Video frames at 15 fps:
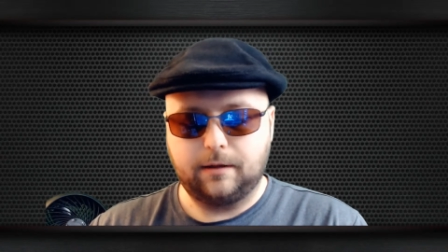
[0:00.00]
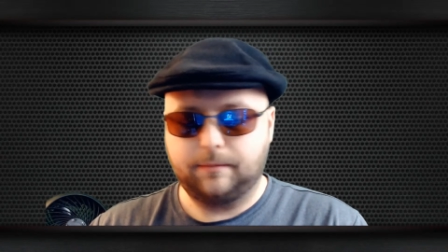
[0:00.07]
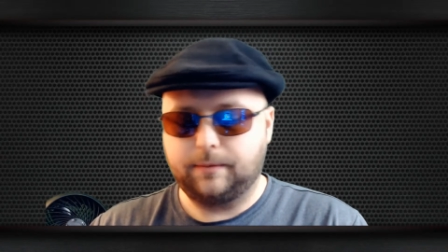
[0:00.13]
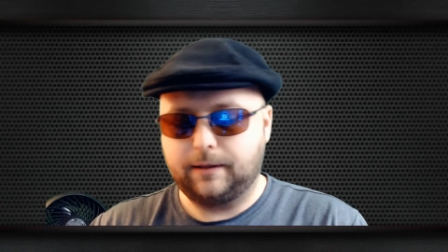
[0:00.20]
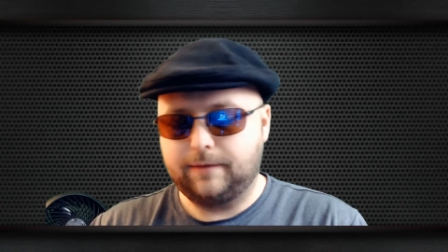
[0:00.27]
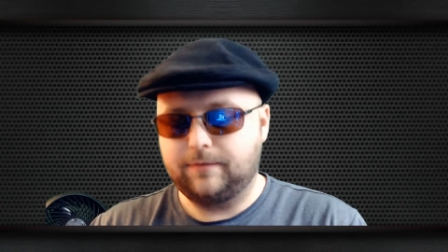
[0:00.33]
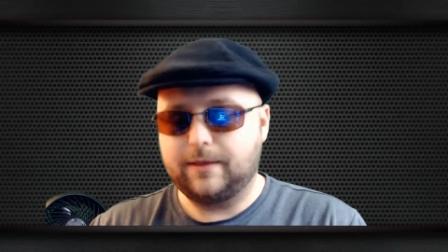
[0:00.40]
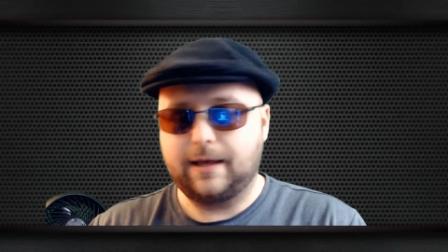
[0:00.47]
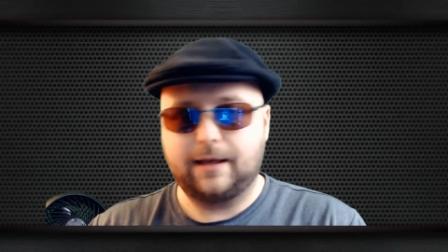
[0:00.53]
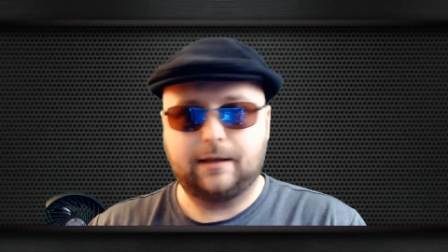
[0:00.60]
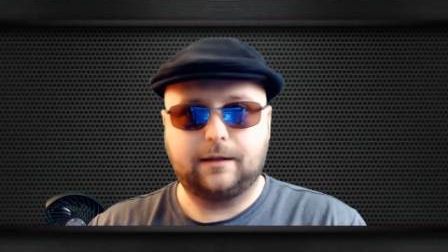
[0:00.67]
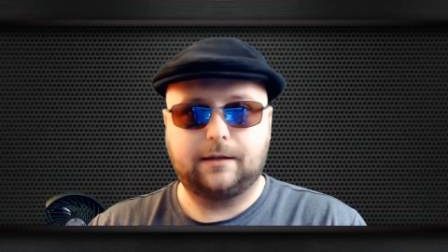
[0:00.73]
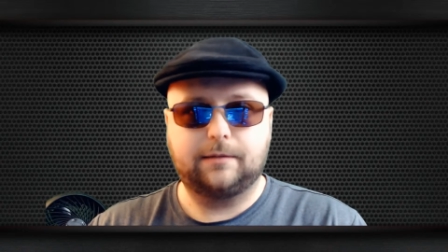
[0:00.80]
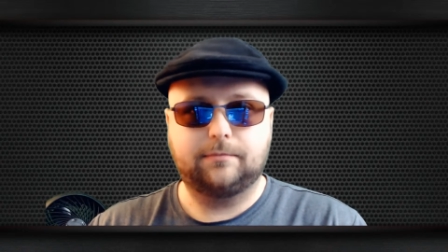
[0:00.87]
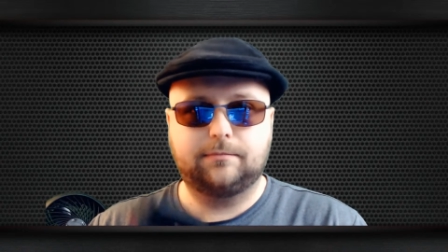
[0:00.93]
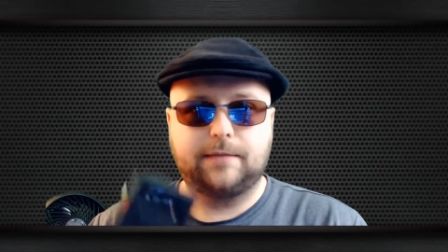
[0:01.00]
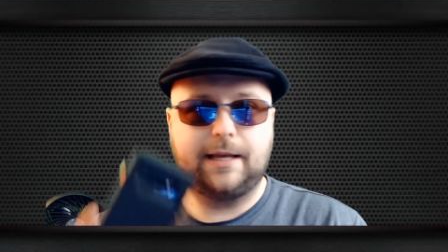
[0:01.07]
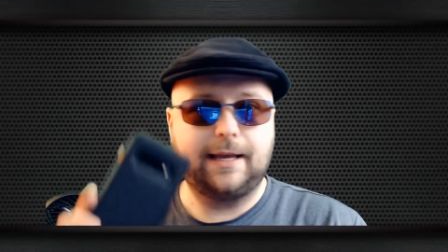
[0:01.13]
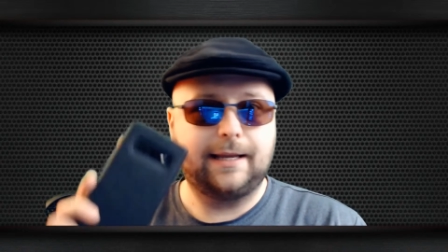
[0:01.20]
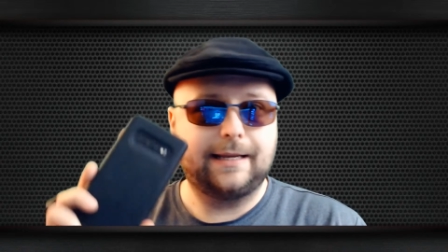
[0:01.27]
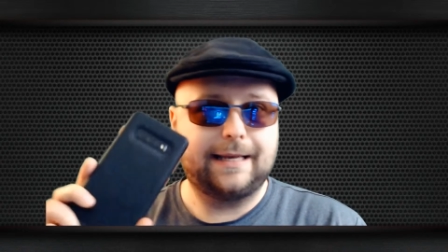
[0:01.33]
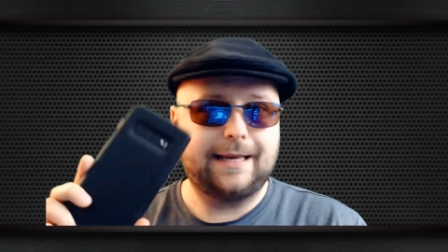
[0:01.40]
believe the
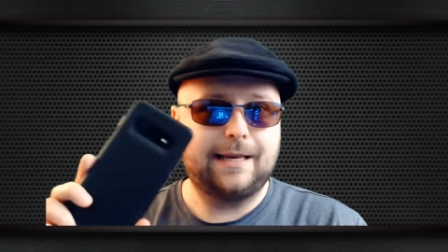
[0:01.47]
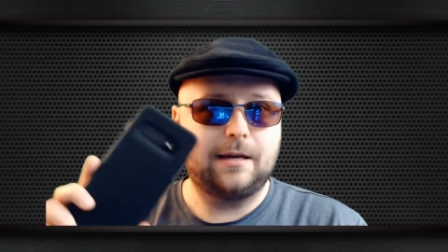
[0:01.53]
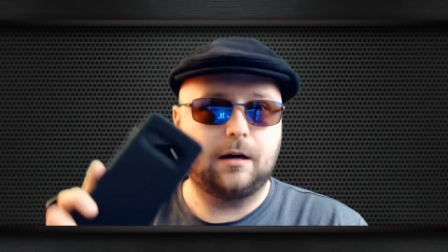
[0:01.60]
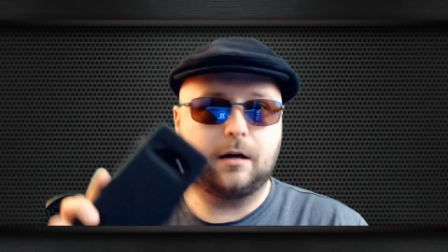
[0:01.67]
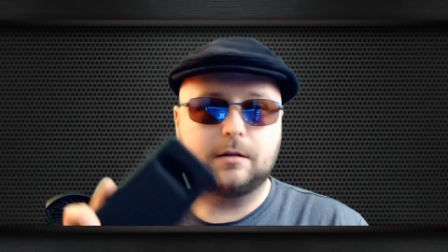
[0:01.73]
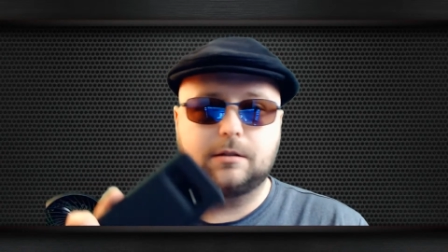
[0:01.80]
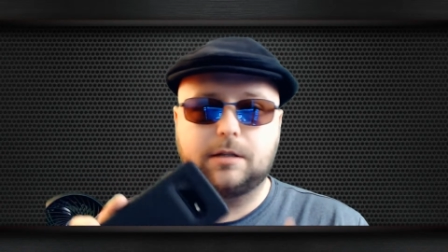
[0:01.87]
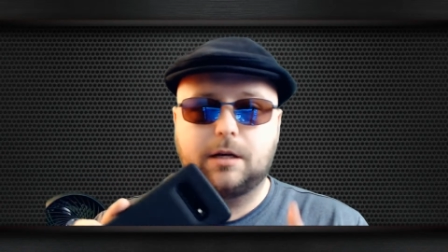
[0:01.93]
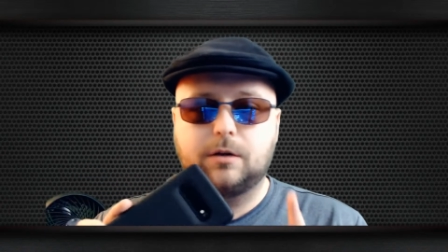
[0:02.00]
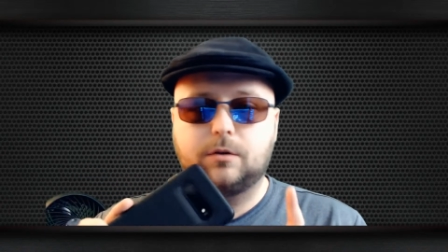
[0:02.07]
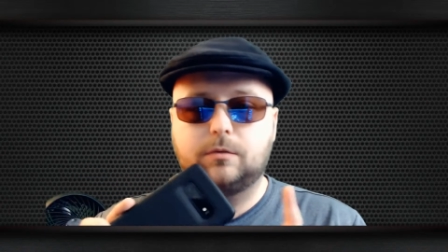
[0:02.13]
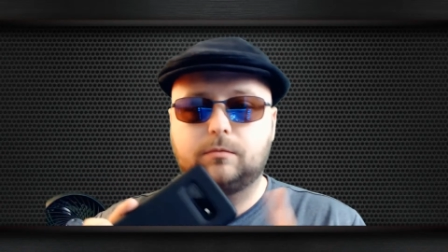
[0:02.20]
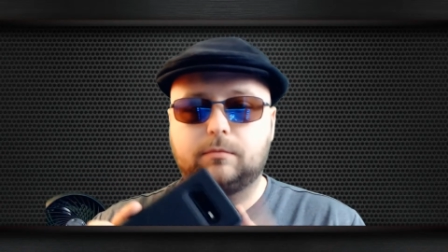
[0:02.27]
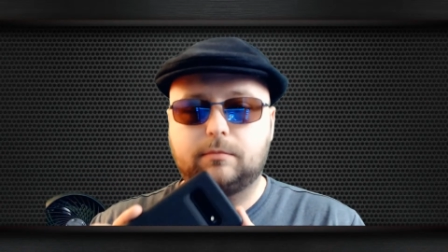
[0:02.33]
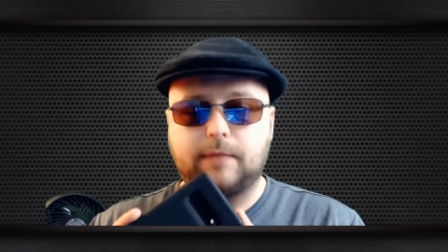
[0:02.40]
10e also